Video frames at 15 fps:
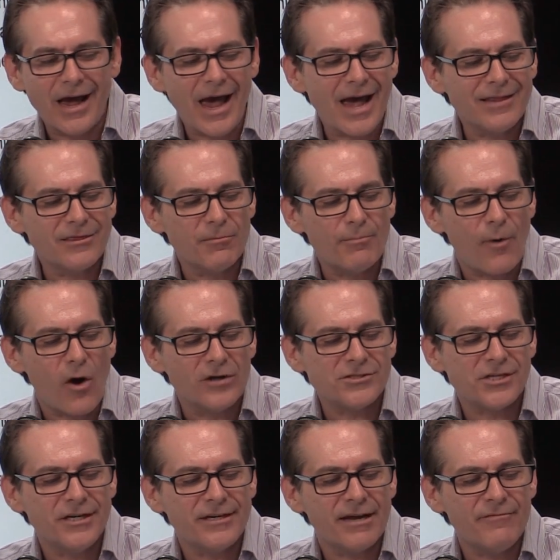at the
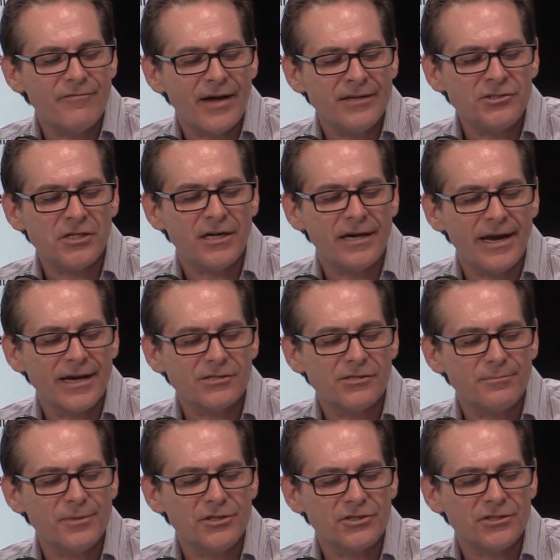Boston Convention and
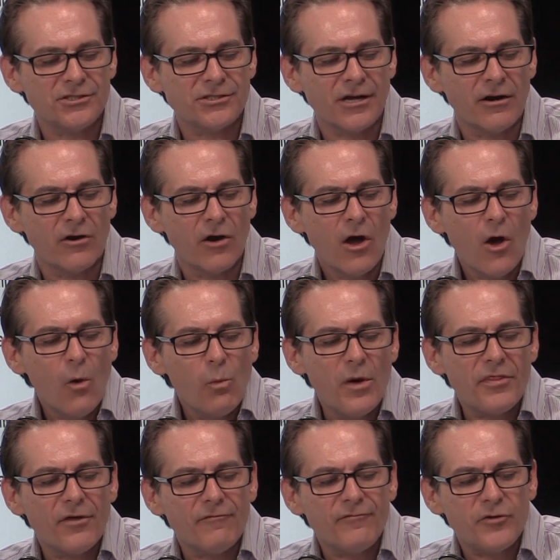Exhibition Center,
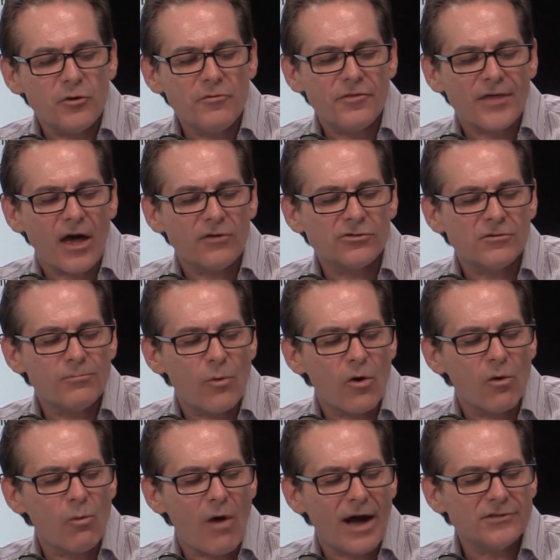with a few thousand
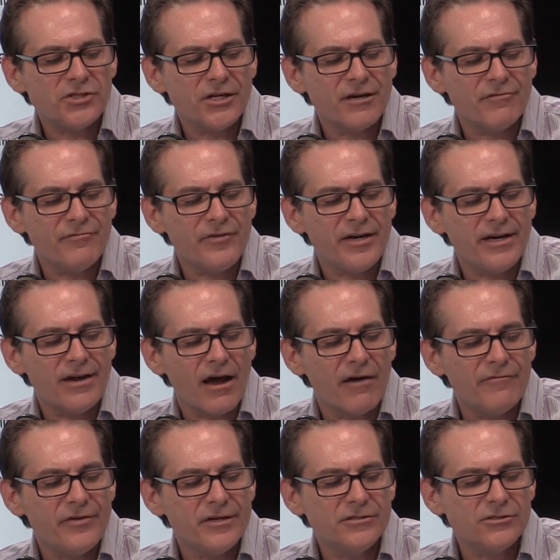more watching a feed
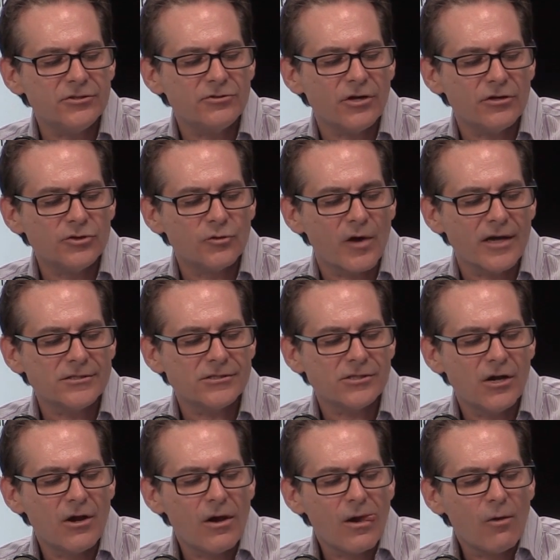of his address
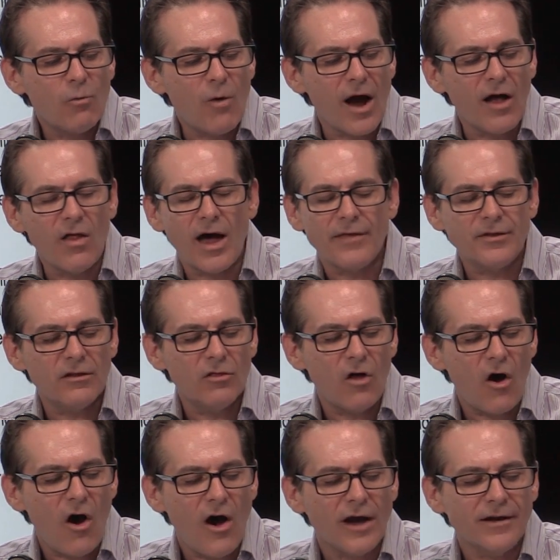while on the
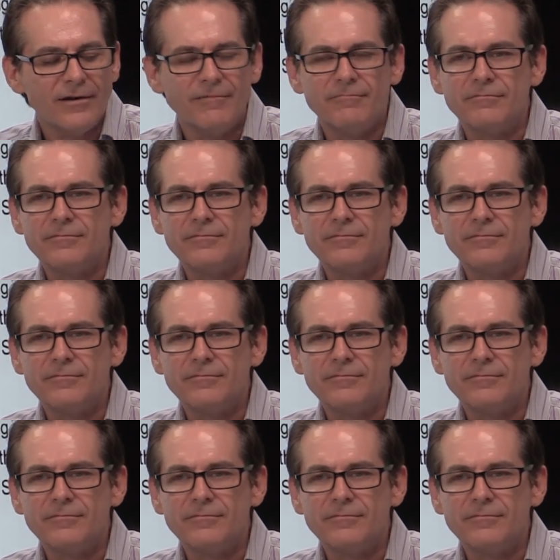lawn.